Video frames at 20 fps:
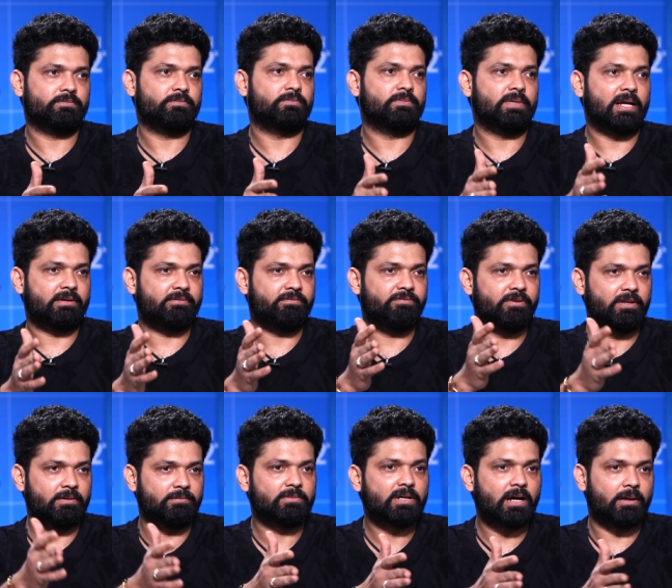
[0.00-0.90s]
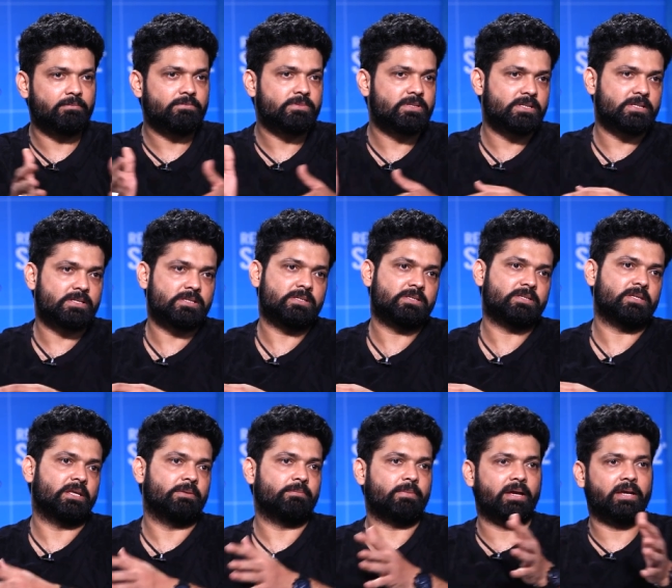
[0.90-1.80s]
that film comes
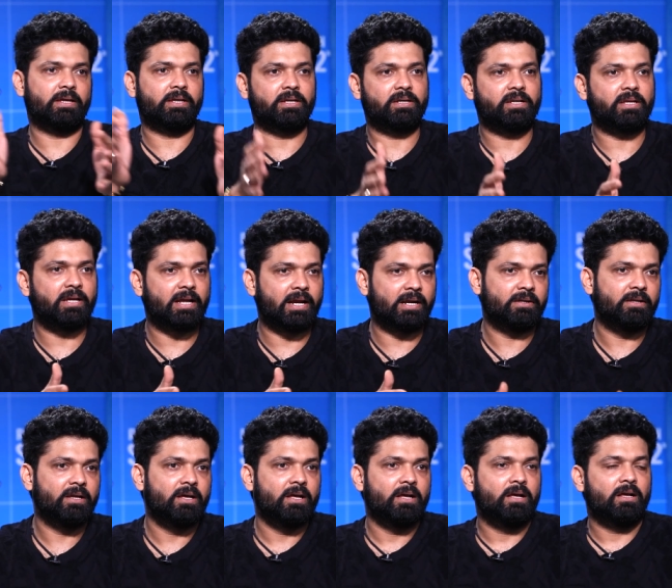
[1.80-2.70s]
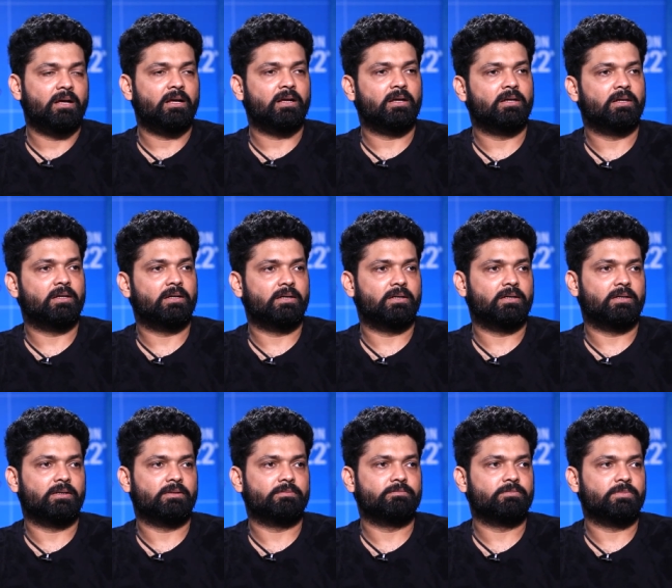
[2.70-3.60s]
in my kitty and,
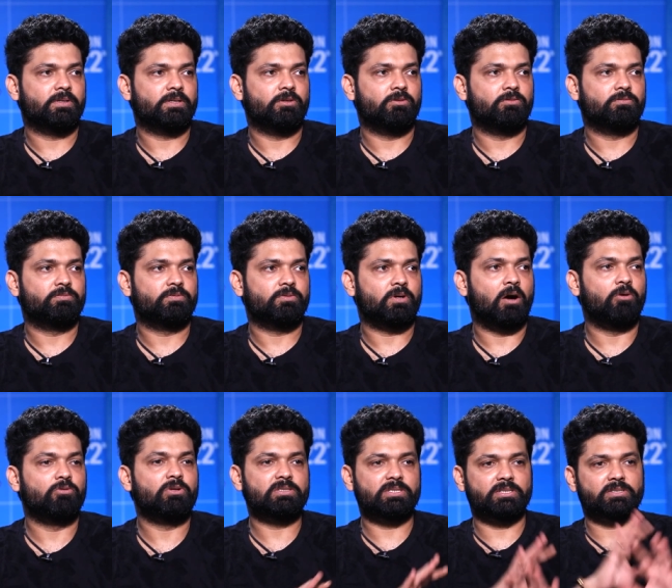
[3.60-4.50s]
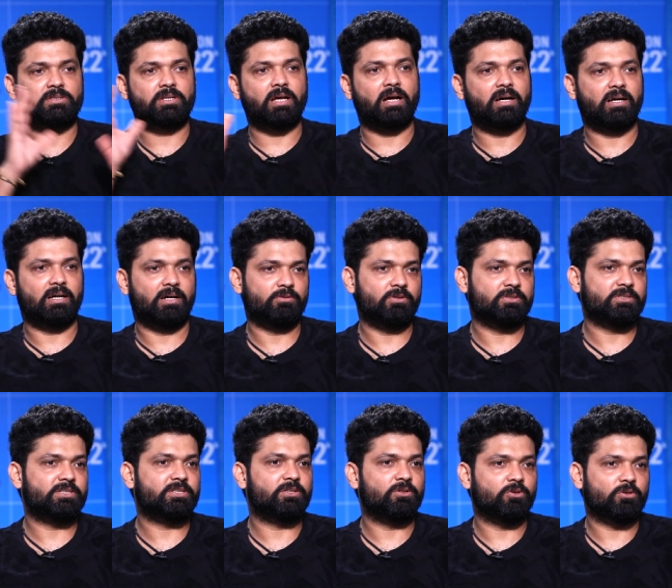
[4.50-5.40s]
uh, you know, how does it, how does
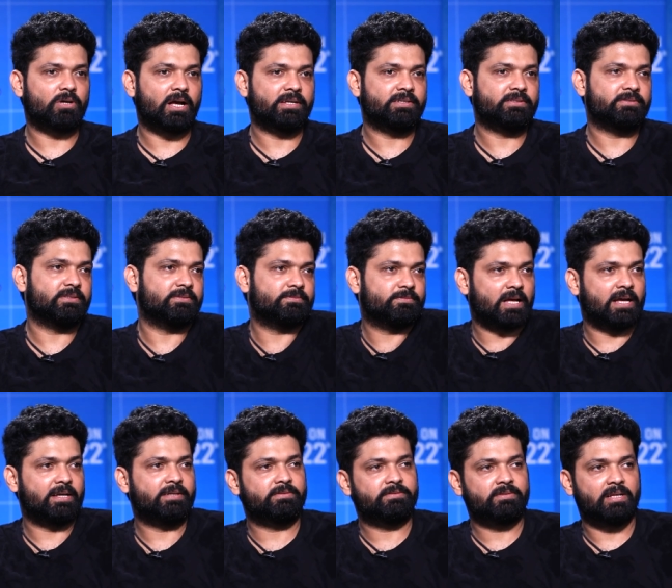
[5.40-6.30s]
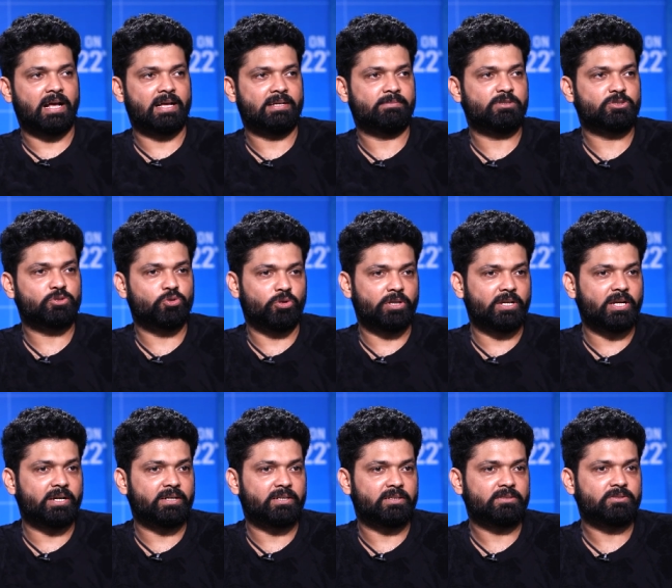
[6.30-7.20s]
it look? I, I, I am a story
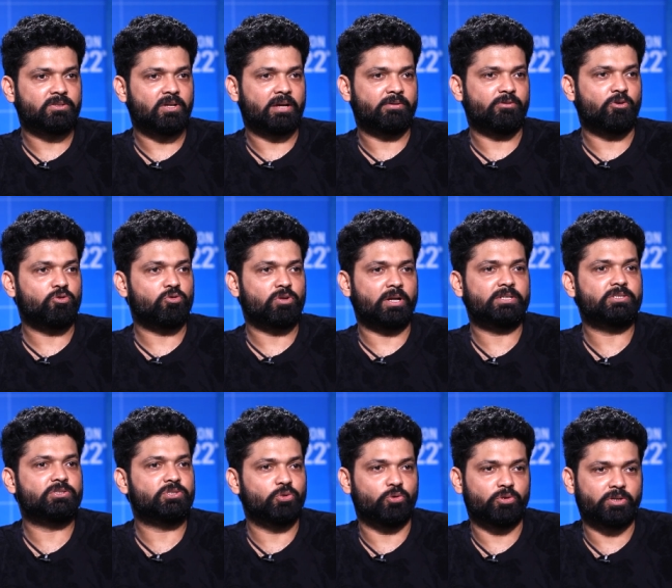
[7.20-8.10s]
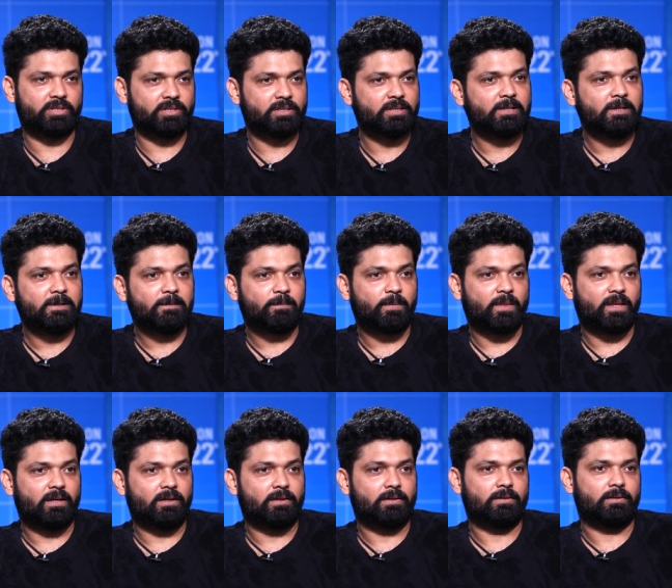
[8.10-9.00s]
writer, so I want to write story,
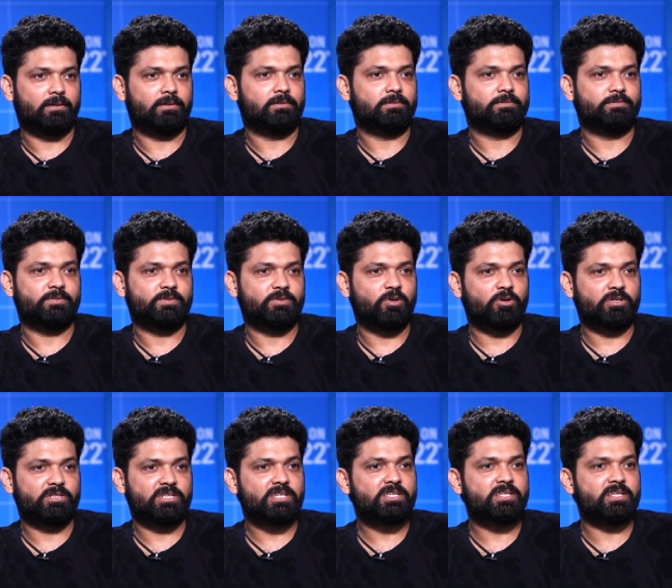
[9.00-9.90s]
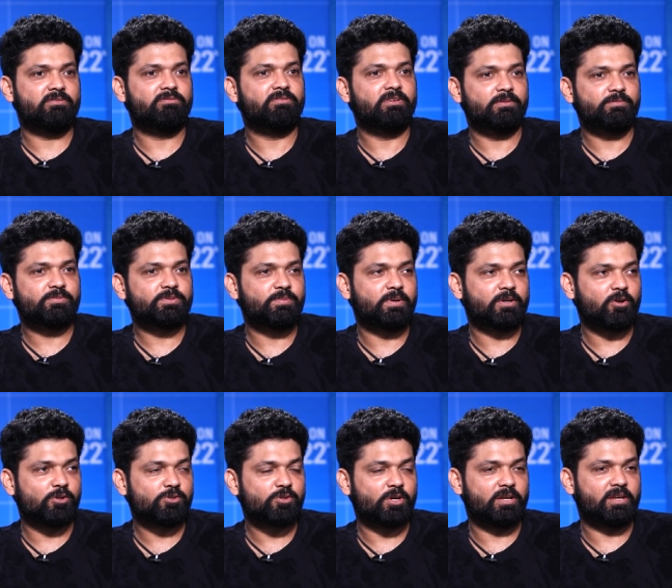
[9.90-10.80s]
uh, not just in films, but
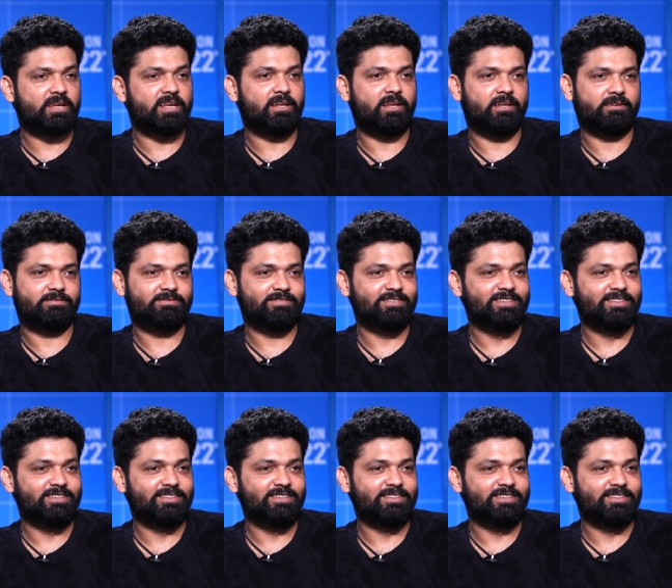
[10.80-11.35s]
also in real life.